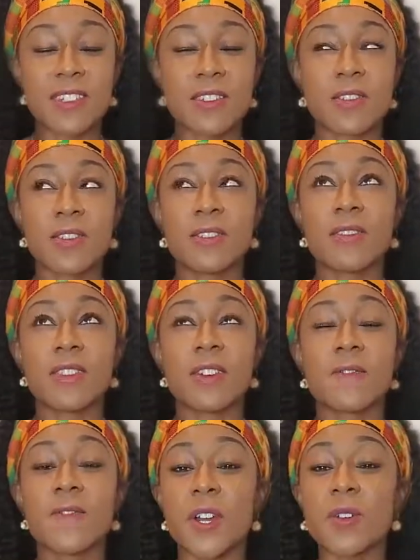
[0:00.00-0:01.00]
So
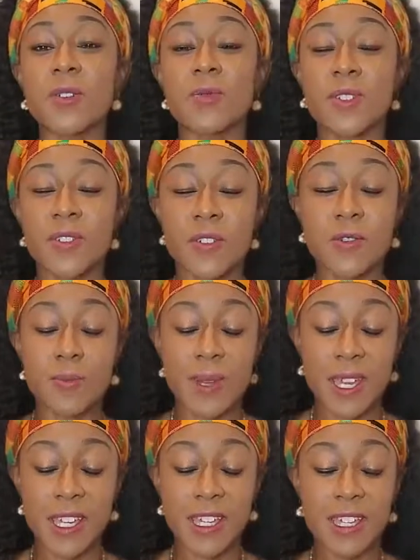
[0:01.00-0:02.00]
the Federal Reserve
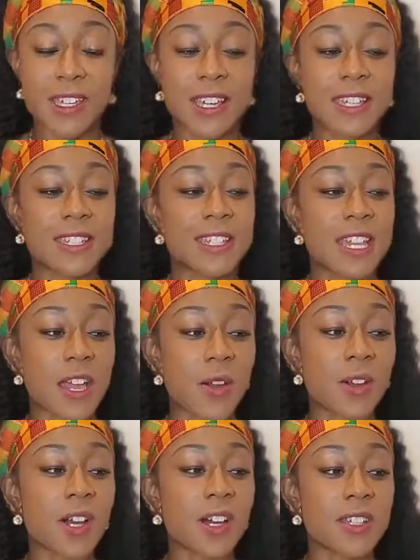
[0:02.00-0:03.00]
Bank has
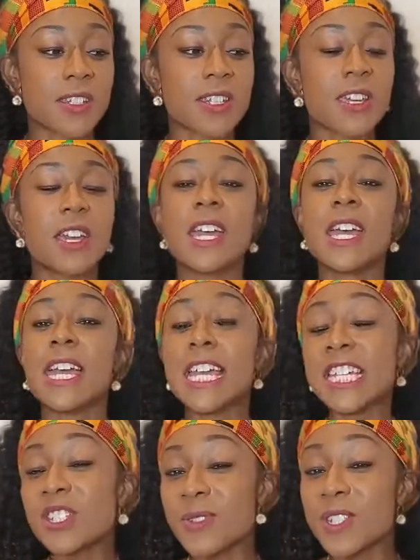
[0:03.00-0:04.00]
now cut
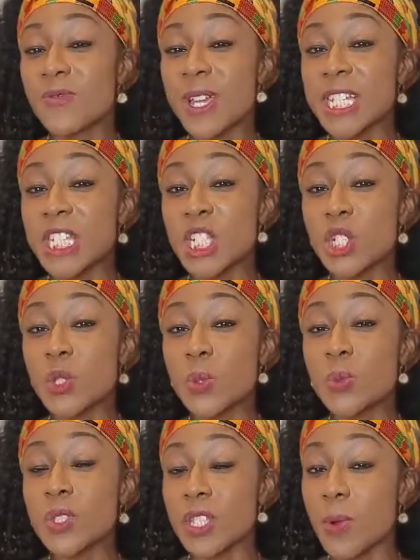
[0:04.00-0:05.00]
interest rates
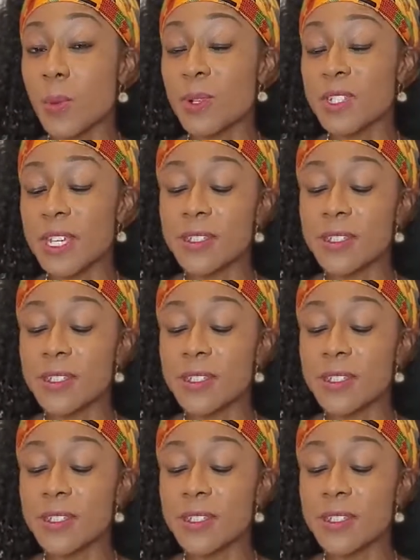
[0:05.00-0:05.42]
to 0%.